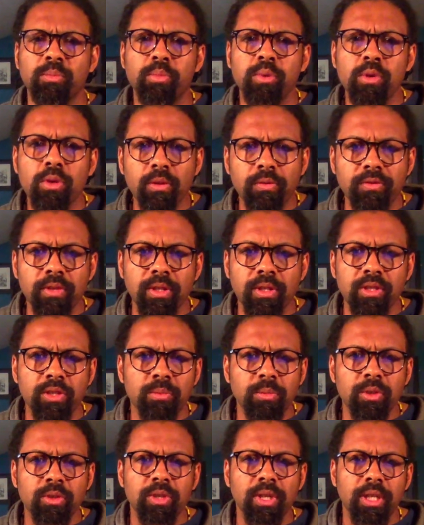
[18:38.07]
proof that this
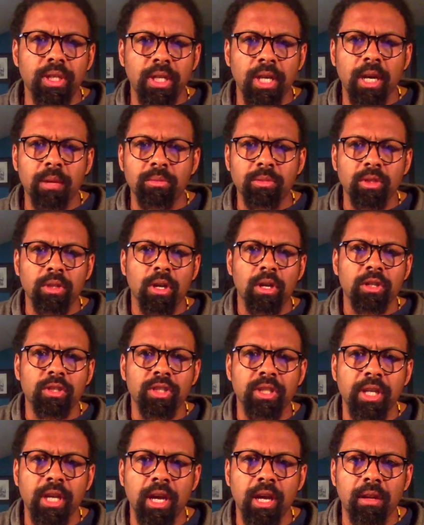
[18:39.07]
music comes
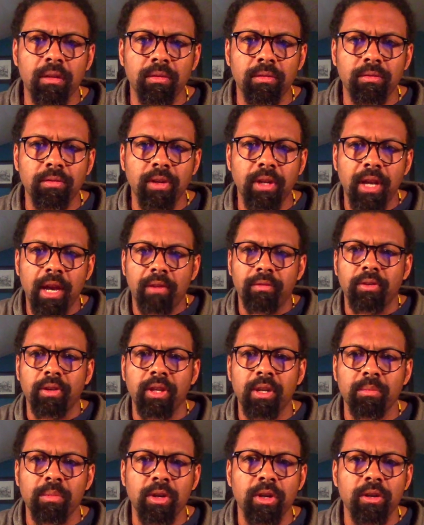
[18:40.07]
largely out of an
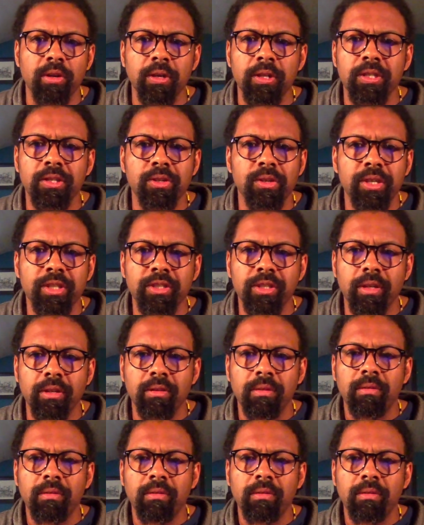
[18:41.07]
African American tradition.